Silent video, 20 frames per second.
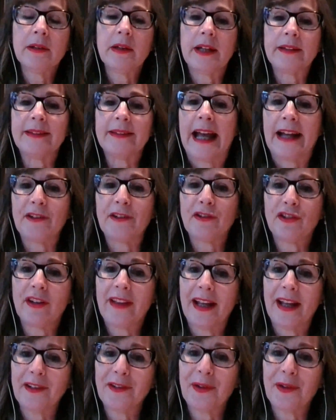attached
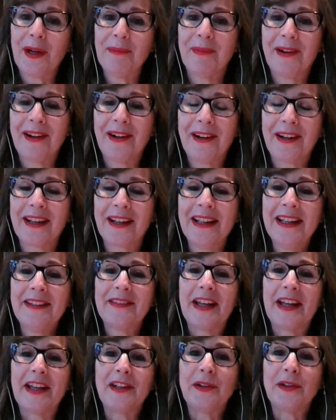to that trademark
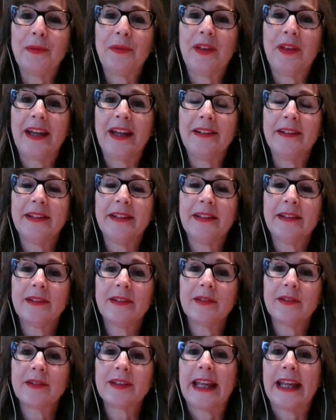that you then
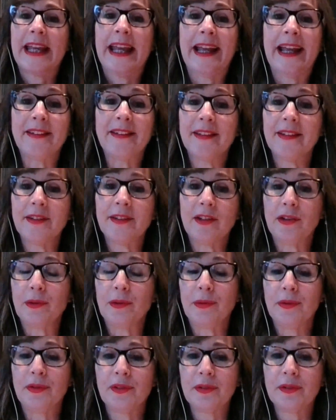can't
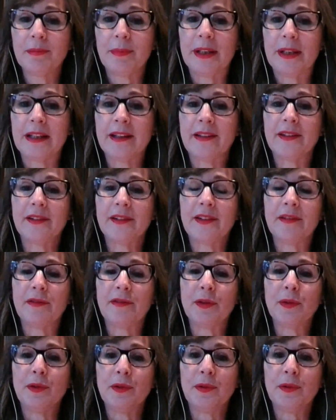use, because
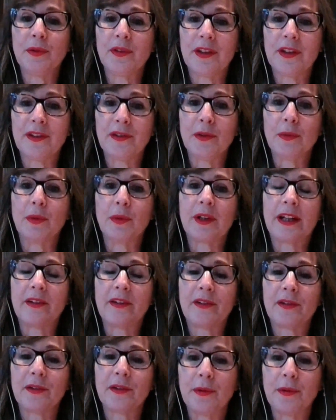if you use it, you will
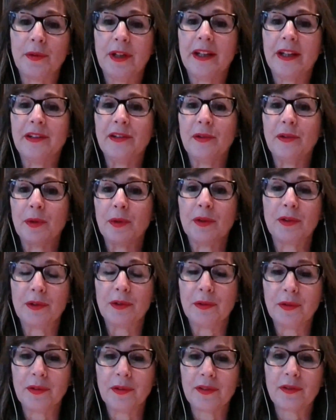get sued and you will
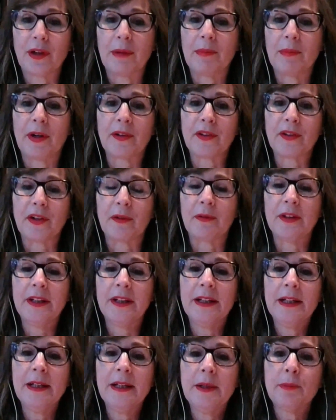lose. Trademarks are
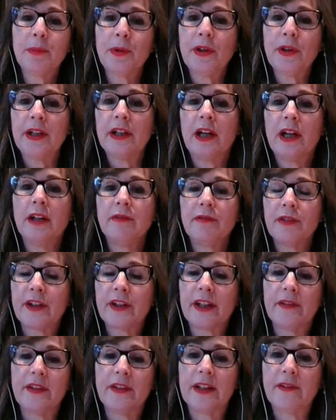pretty
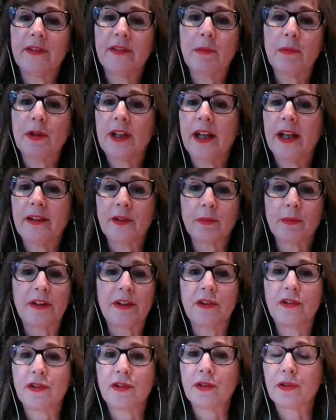unforgiving. If someone has a
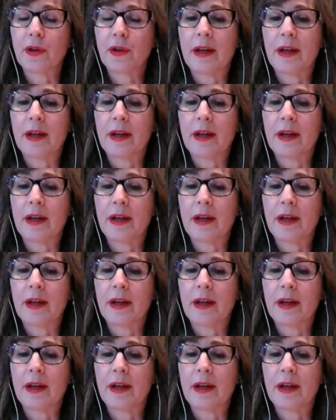registered